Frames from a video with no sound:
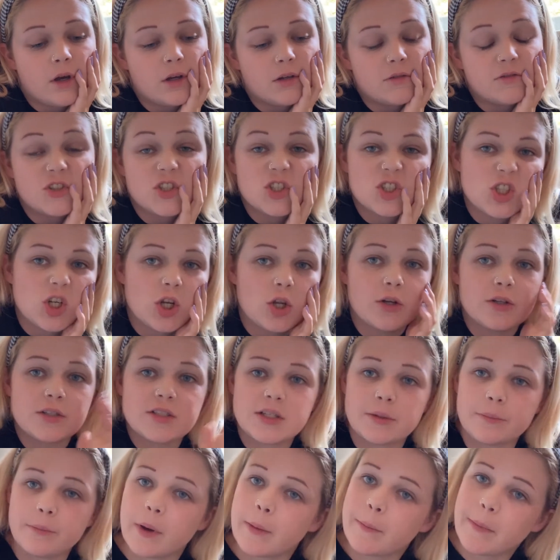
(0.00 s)
just looked
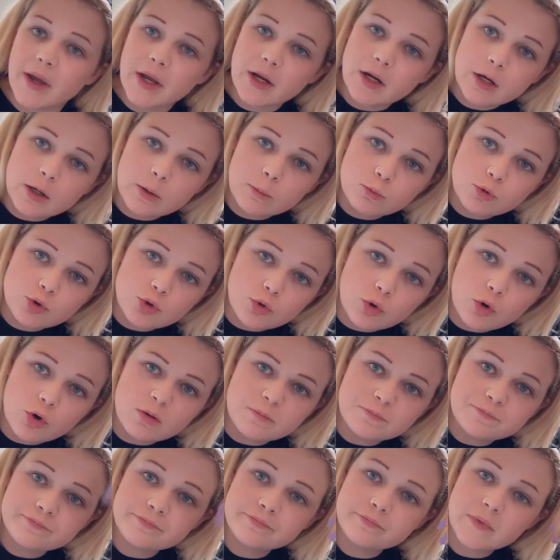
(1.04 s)
in my makeup drawer
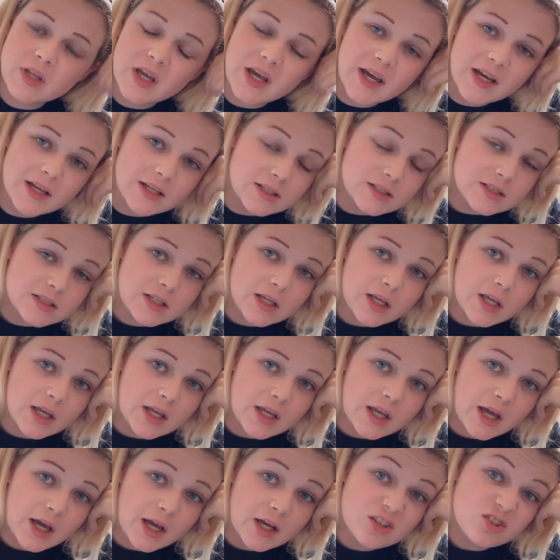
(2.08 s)
and
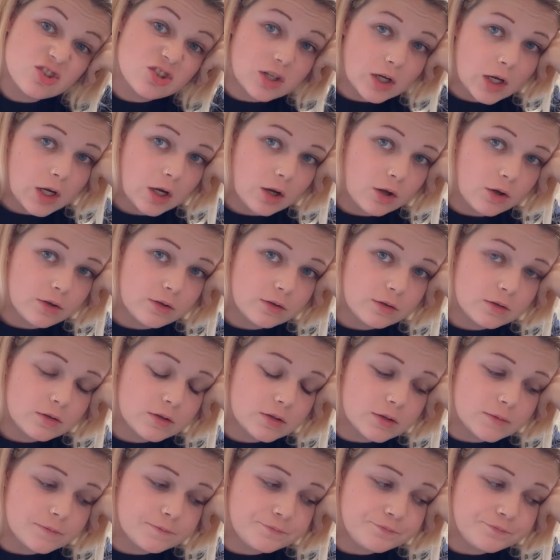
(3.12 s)
it actually looks